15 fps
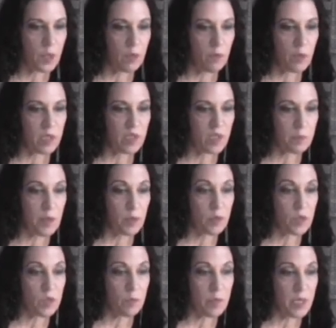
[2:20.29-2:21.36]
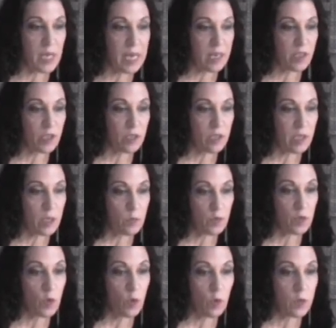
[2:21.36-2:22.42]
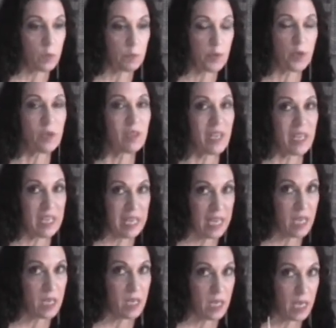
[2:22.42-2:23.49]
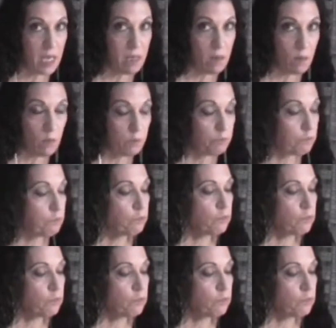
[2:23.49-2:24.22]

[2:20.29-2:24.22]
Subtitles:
what is supposed to be, actually, it was called a birthday cake candle.